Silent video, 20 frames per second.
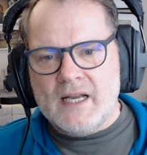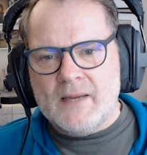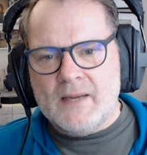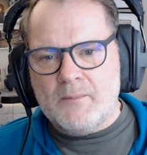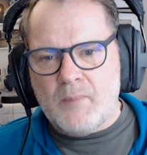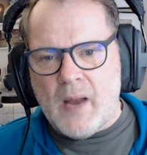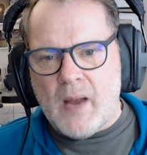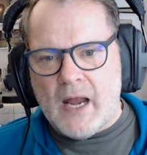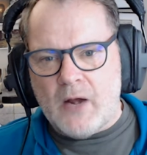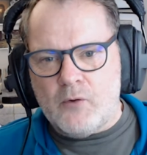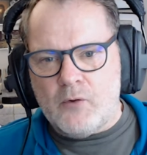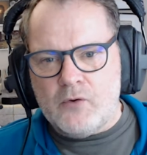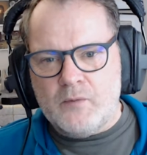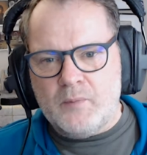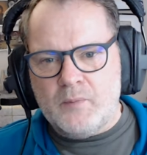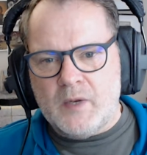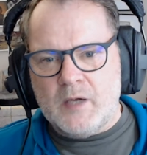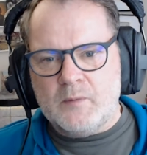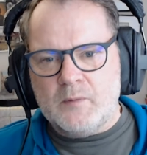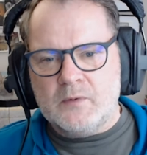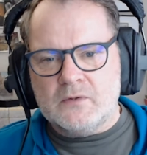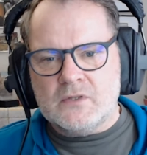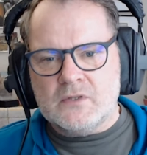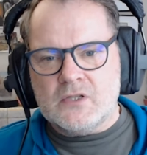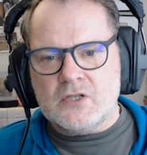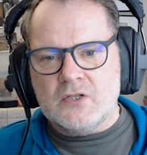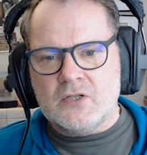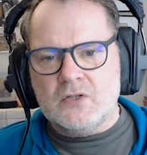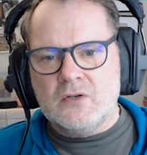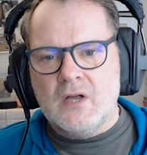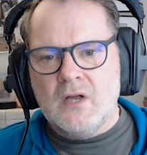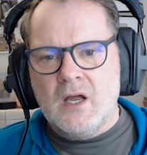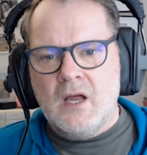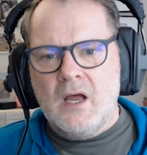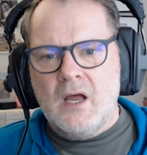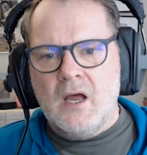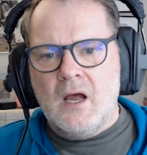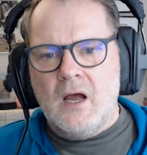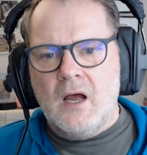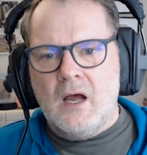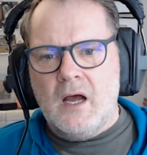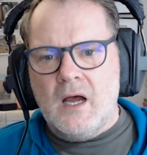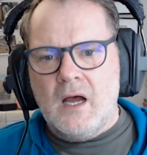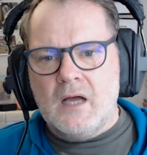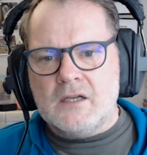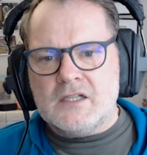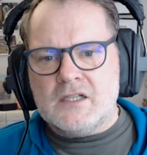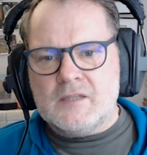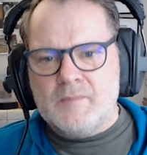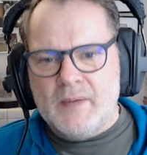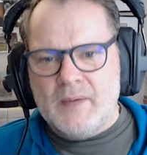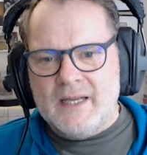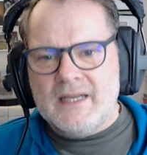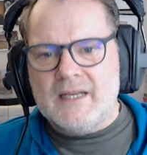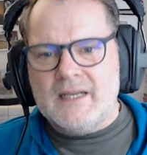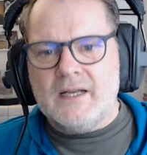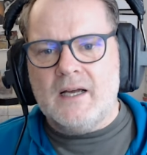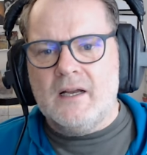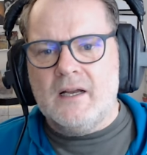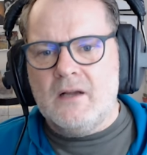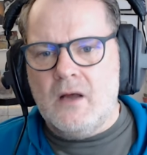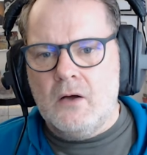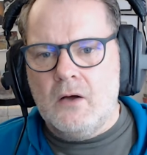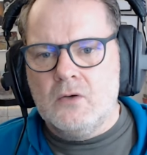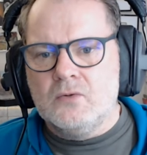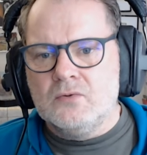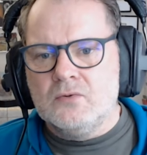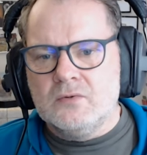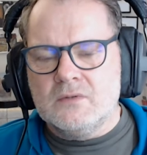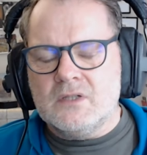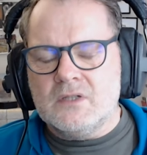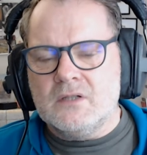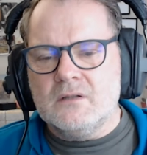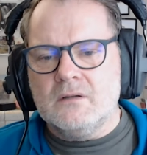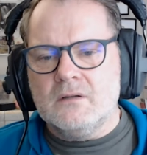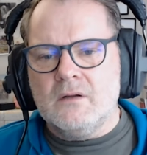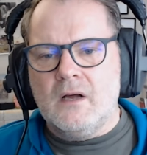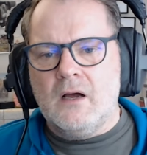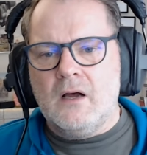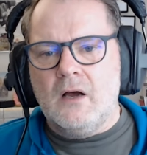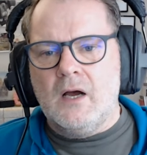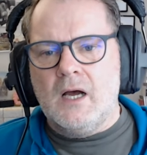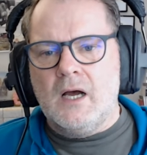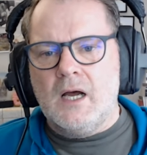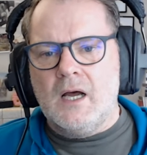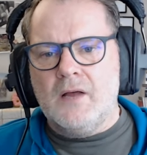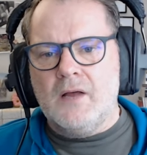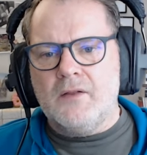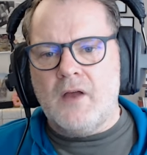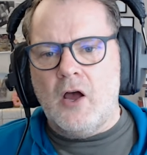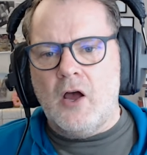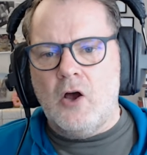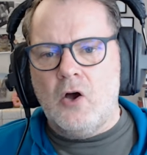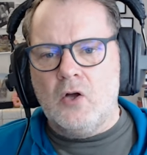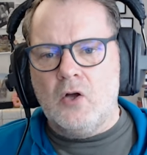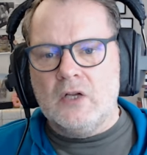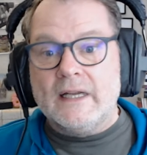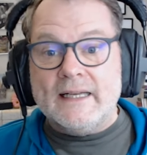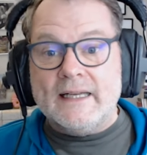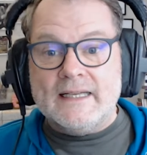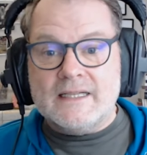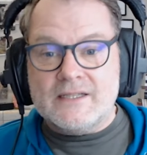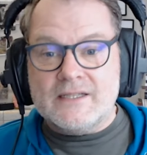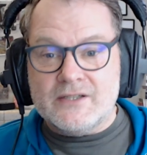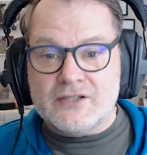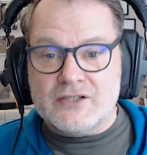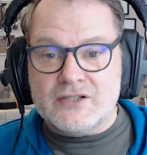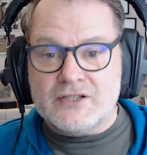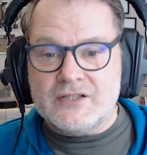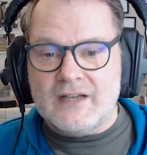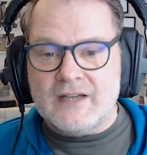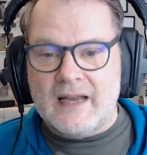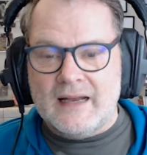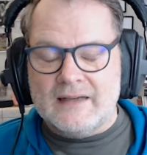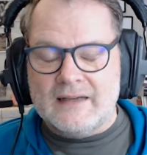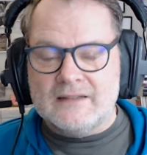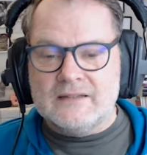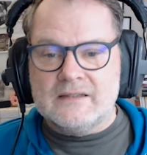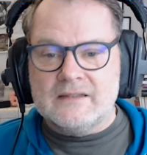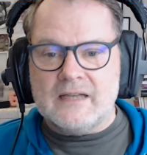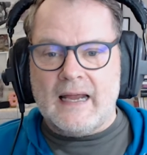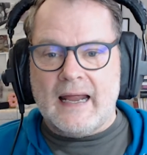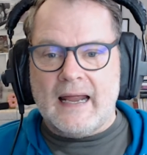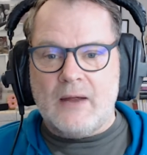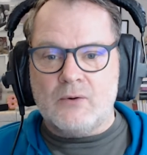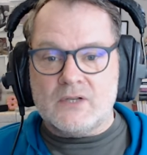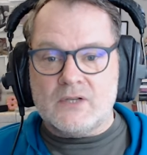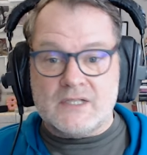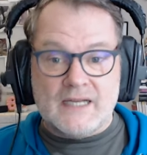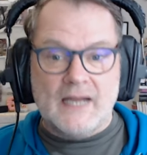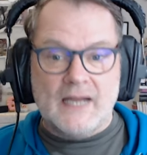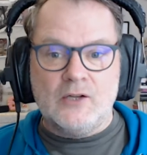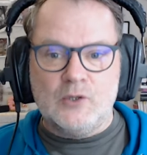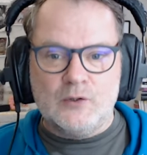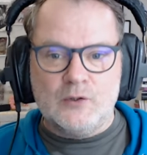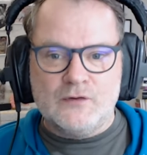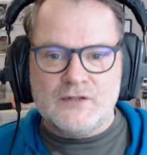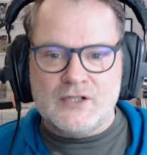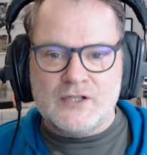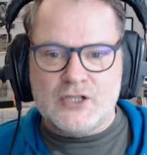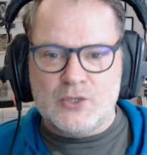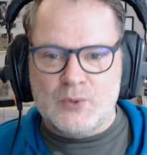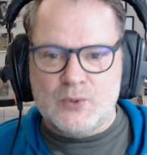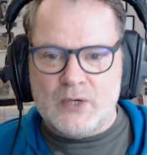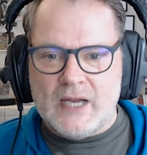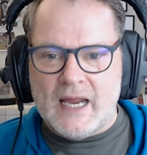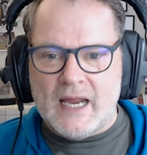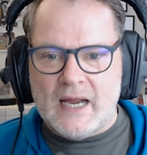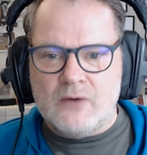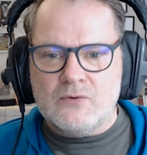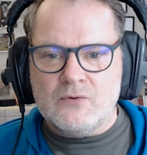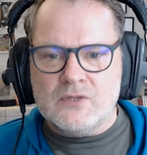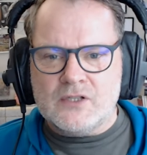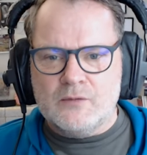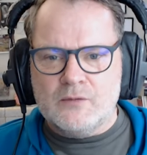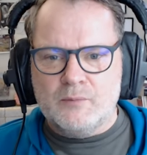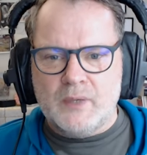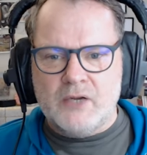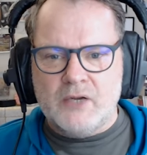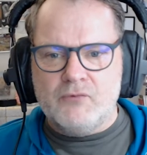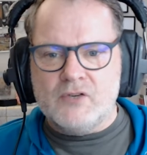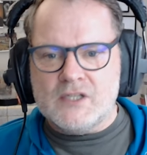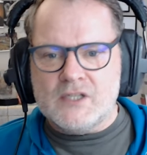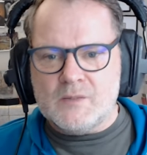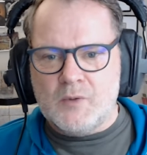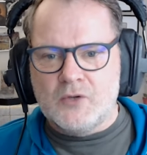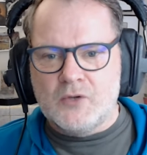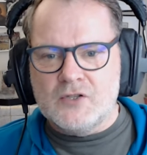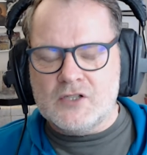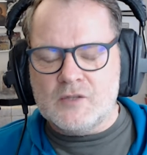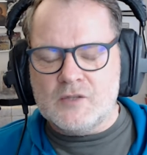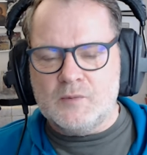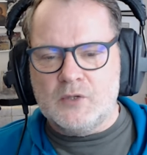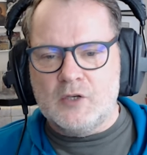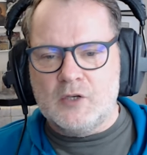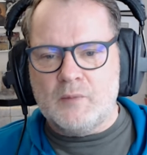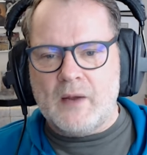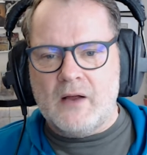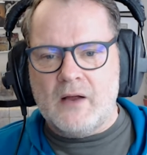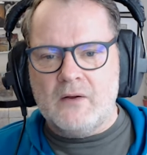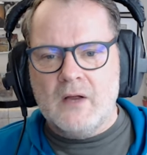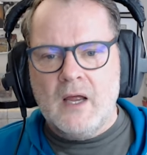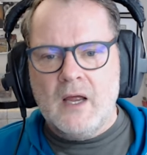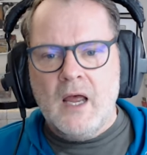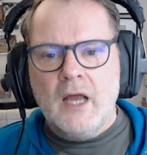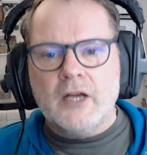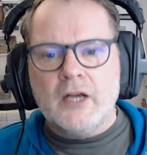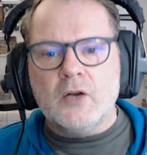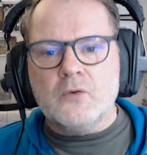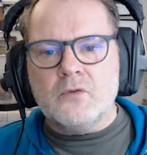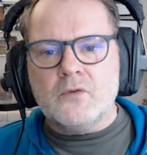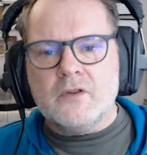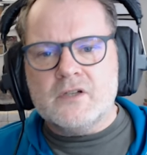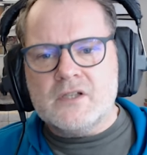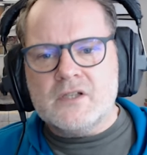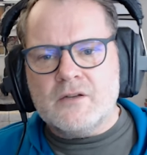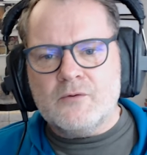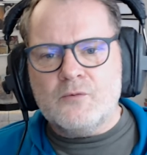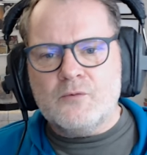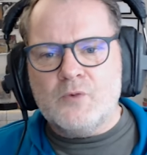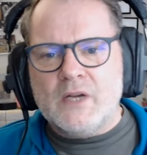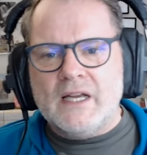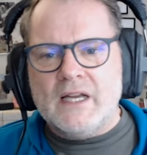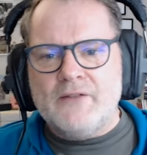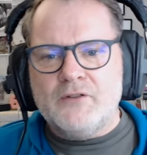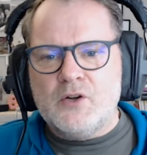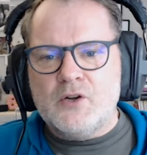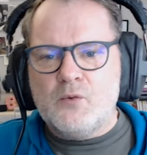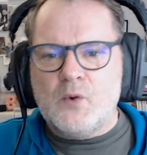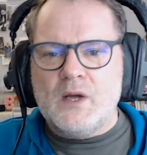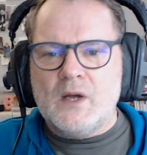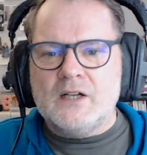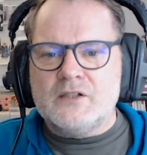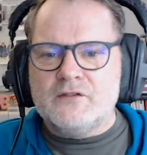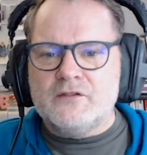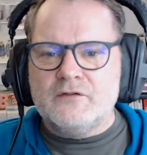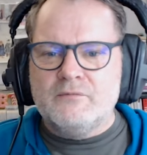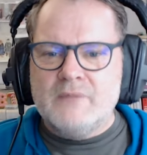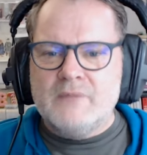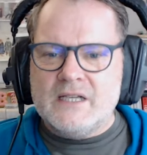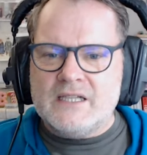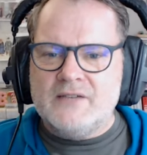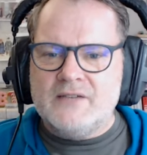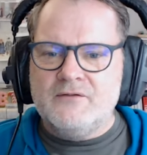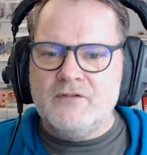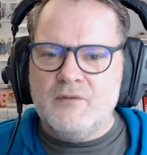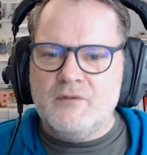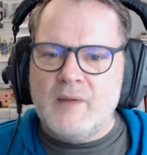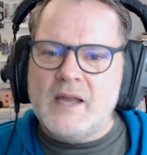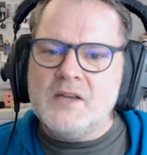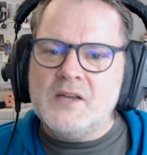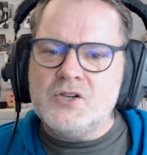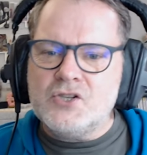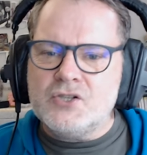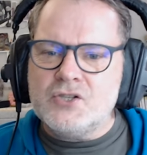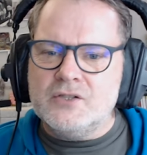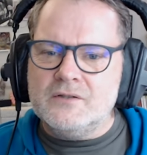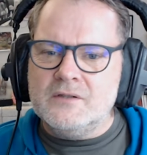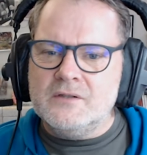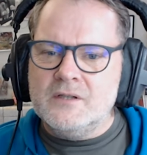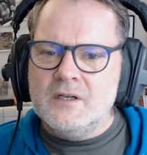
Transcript: empowering people to uh, speak and hold uh, our leaders and ourselves to account and be responsible about you know we live in a world of misinformation